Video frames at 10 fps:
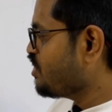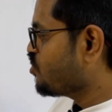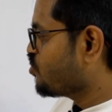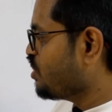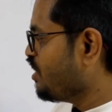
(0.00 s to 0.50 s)

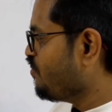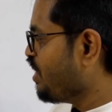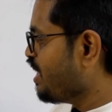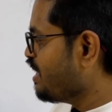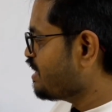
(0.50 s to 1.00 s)
three
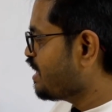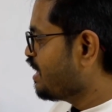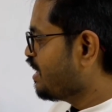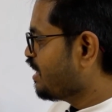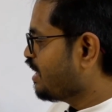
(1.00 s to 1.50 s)
ways,
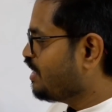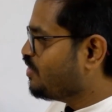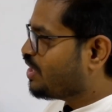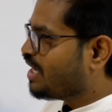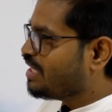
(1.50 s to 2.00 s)
you
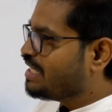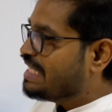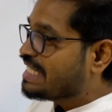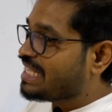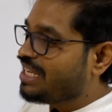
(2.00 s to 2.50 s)
can
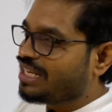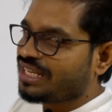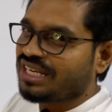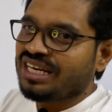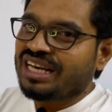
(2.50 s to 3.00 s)
easily
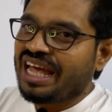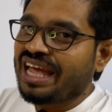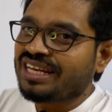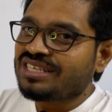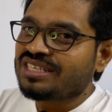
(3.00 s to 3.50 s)

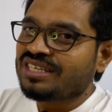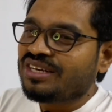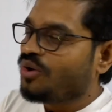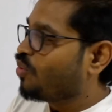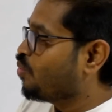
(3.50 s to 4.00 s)
connect
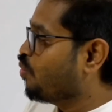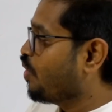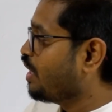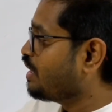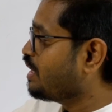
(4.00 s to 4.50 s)

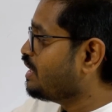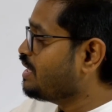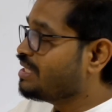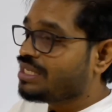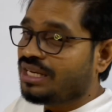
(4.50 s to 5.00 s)
what
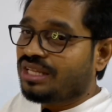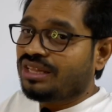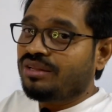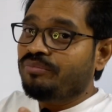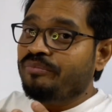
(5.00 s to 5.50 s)
is
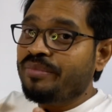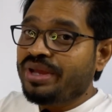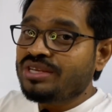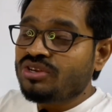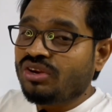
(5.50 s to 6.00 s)
the
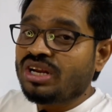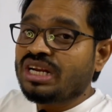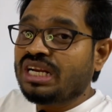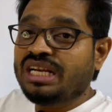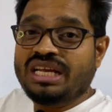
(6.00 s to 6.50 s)
major
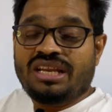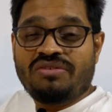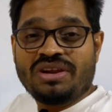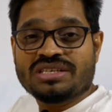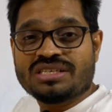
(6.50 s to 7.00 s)

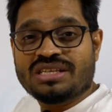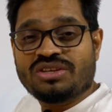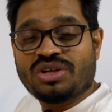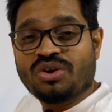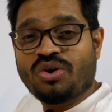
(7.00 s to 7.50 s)
derivations that you
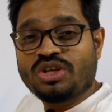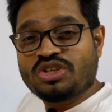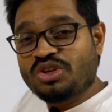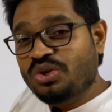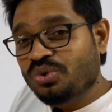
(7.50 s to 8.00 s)
are going to
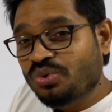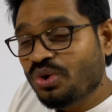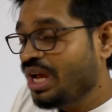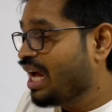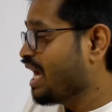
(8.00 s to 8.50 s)
do,
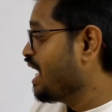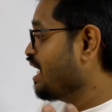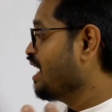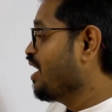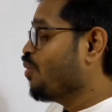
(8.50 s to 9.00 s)
and
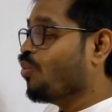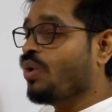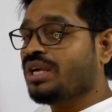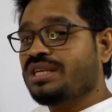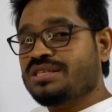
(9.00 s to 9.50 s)

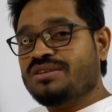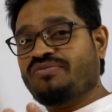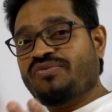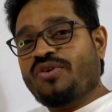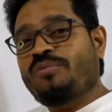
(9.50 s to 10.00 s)
what is the
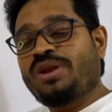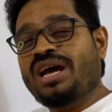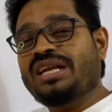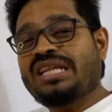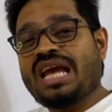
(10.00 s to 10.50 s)
formula
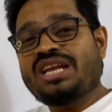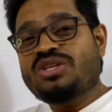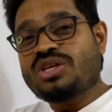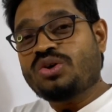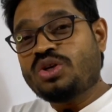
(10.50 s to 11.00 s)
at the end you
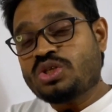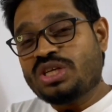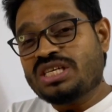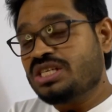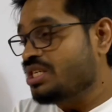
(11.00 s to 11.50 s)
are going to
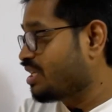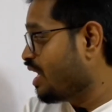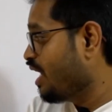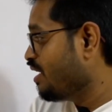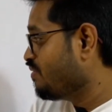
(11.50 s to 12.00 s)
get
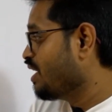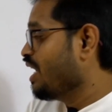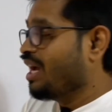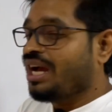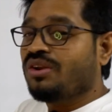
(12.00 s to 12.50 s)
derived,
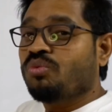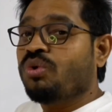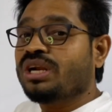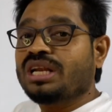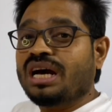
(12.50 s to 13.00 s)
and
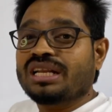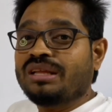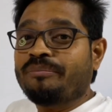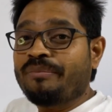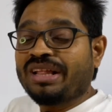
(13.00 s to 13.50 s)
what are the
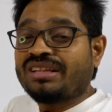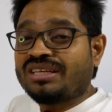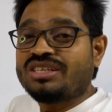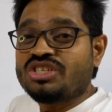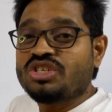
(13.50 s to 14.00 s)

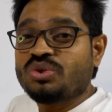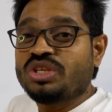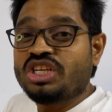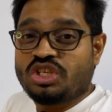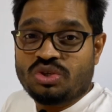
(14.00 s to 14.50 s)
methods you
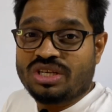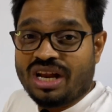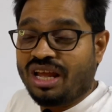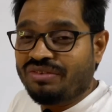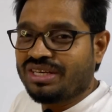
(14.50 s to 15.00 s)
need to
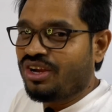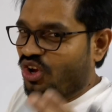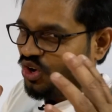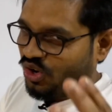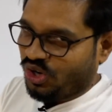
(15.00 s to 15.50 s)
derive it.
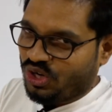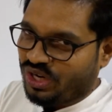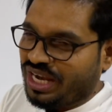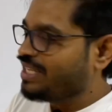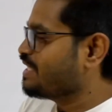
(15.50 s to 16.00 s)
Hold on
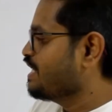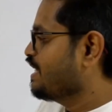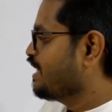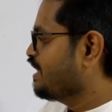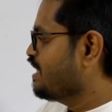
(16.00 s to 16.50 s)
guys,
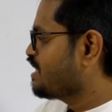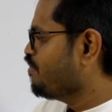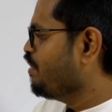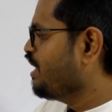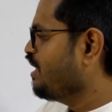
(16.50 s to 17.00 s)
this
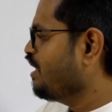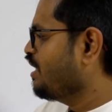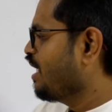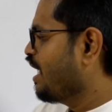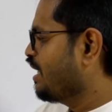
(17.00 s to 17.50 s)
BD
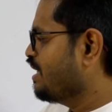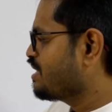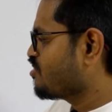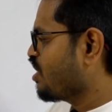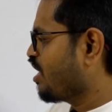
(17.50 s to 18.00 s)
and this
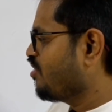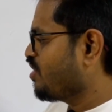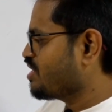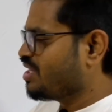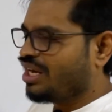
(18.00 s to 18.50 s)
triangle,
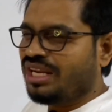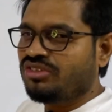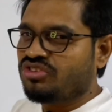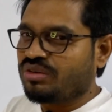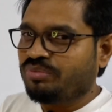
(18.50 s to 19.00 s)
rectangle and the
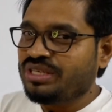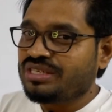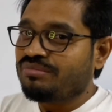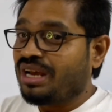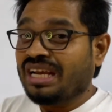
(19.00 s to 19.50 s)

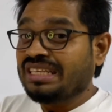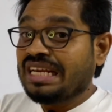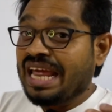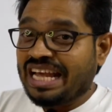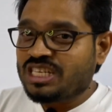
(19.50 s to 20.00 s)
trapezium I
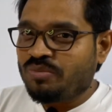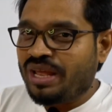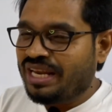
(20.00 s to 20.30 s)
didn't explain.